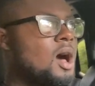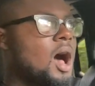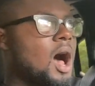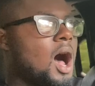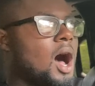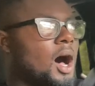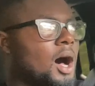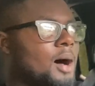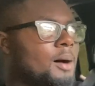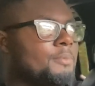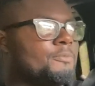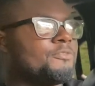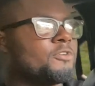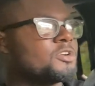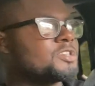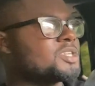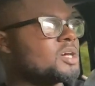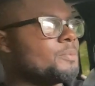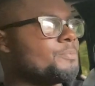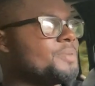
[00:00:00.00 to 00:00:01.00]
Um,
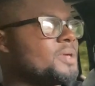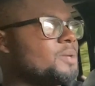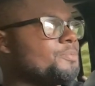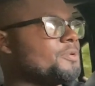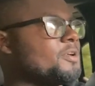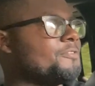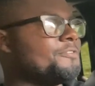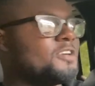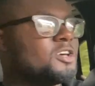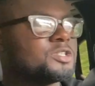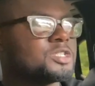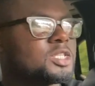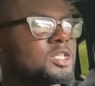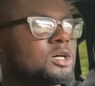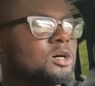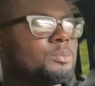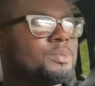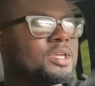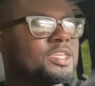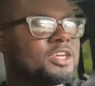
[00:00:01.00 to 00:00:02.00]
for some people, it feels a
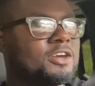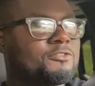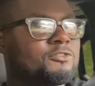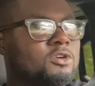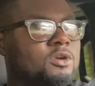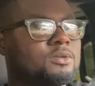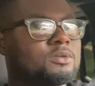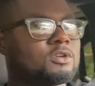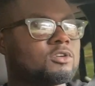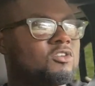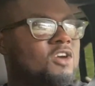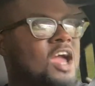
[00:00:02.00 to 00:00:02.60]
little bit different.